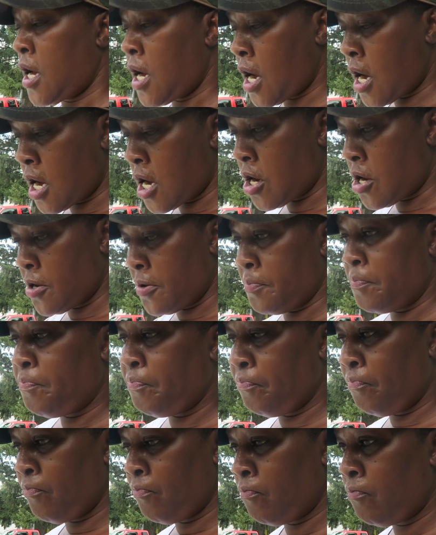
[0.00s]

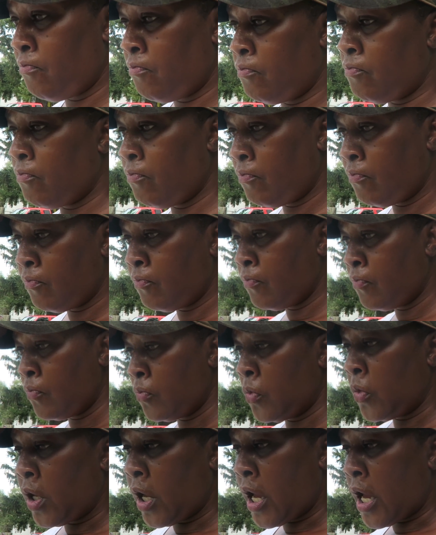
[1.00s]

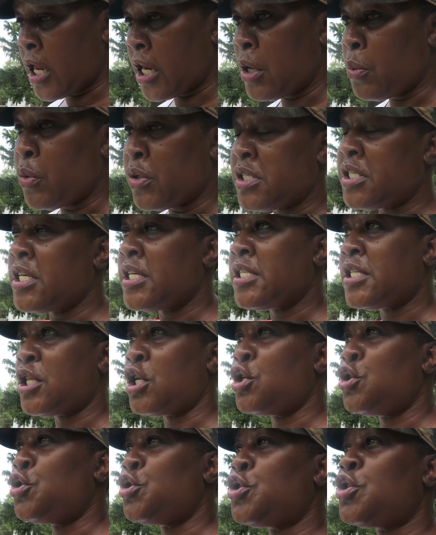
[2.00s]
And it was just
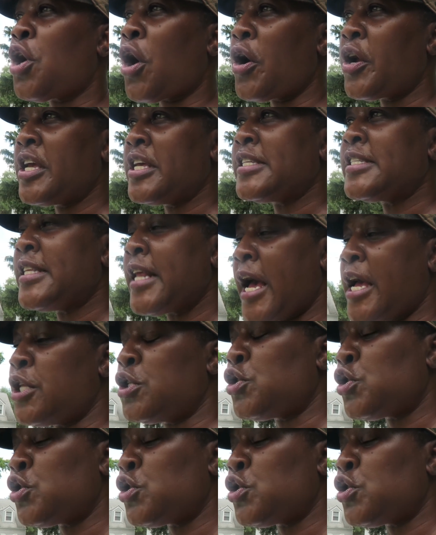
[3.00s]
the darkest night.